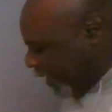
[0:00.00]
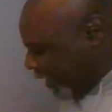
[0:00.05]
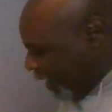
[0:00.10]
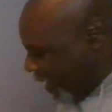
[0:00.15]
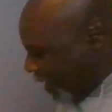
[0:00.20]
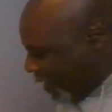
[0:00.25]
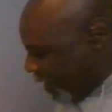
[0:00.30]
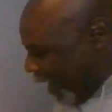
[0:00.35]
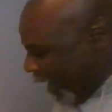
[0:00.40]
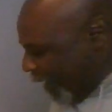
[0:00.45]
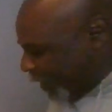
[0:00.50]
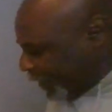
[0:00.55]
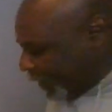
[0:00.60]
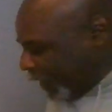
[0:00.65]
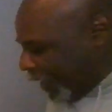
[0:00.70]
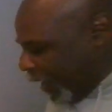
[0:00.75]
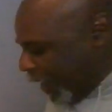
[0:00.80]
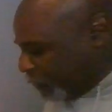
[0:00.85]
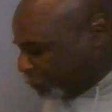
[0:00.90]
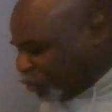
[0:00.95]
cannot
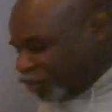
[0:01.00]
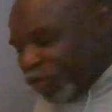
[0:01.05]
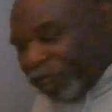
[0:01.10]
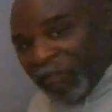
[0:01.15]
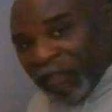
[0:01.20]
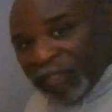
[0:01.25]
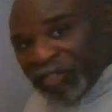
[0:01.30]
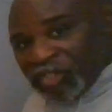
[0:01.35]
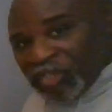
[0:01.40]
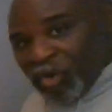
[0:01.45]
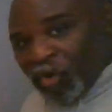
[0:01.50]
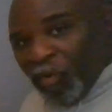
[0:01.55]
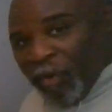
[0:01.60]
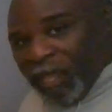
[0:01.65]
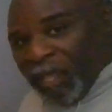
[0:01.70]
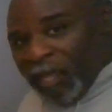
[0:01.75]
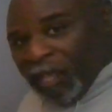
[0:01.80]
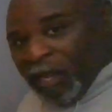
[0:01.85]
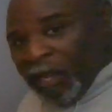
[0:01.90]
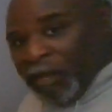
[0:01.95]
capture this
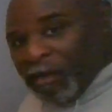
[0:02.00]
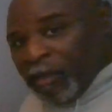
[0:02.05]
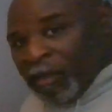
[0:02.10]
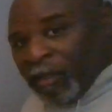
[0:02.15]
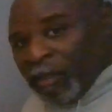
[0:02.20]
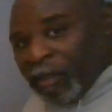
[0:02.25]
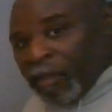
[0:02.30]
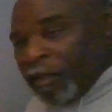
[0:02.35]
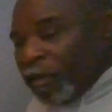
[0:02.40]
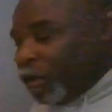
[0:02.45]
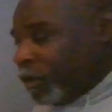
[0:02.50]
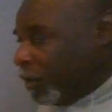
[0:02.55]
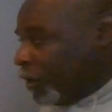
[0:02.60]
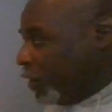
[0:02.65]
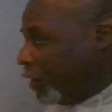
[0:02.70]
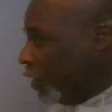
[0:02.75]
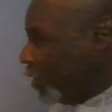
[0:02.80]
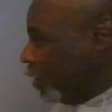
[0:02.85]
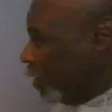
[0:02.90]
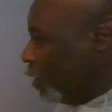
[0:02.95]
queen
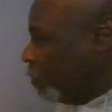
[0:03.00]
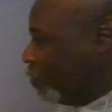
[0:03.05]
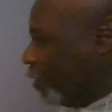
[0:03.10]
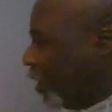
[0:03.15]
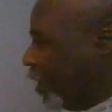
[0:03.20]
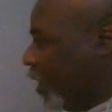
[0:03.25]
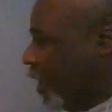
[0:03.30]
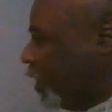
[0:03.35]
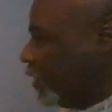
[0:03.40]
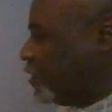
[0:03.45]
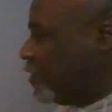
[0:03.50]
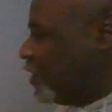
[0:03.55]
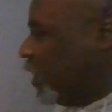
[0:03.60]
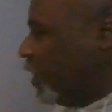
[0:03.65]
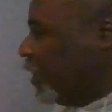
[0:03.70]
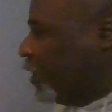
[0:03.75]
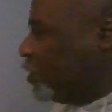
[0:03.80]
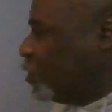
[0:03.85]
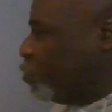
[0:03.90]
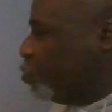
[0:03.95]
because it
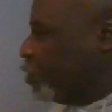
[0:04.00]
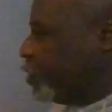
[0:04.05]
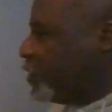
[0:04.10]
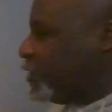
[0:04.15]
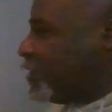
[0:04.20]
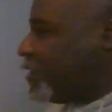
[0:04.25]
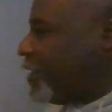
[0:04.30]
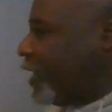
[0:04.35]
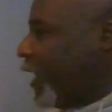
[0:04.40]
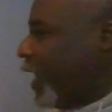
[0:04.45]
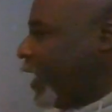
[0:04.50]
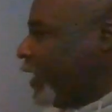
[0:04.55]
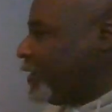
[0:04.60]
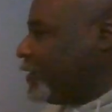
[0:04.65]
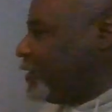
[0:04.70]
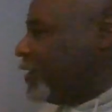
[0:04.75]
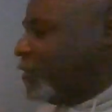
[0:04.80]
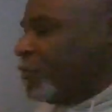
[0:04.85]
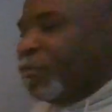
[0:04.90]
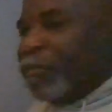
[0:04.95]
is
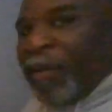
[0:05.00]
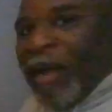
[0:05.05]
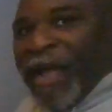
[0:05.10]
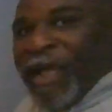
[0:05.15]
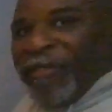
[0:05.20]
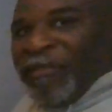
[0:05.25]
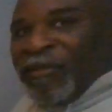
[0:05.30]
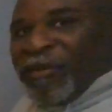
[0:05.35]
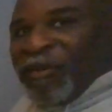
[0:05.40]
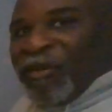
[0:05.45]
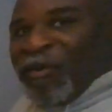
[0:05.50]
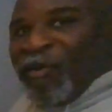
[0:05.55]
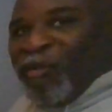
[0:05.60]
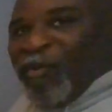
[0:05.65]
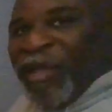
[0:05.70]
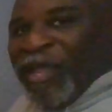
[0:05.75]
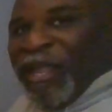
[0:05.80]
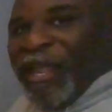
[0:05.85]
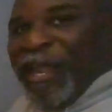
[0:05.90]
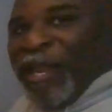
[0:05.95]
protected by the
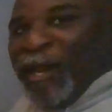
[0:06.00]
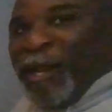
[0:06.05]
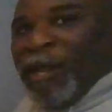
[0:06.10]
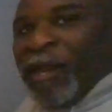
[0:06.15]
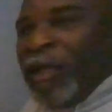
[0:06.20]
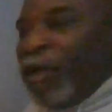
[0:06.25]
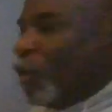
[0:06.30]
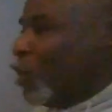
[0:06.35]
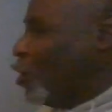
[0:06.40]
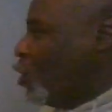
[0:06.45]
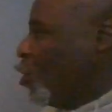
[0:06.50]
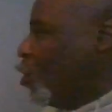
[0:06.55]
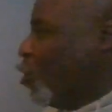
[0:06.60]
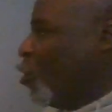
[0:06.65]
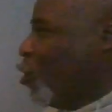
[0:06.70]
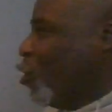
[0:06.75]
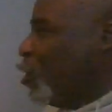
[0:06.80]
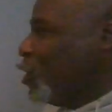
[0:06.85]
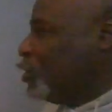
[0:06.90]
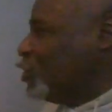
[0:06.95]
queen
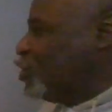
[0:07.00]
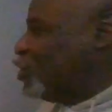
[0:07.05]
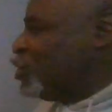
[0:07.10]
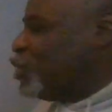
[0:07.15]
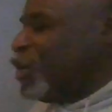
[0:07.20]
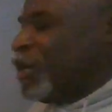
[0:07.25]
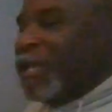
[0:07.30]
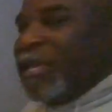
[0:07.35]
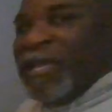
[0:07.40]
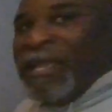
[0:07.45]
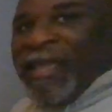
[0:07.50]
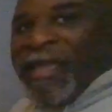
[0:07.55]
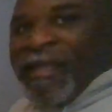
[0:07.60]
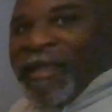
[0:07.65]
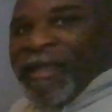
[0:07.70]
on G8.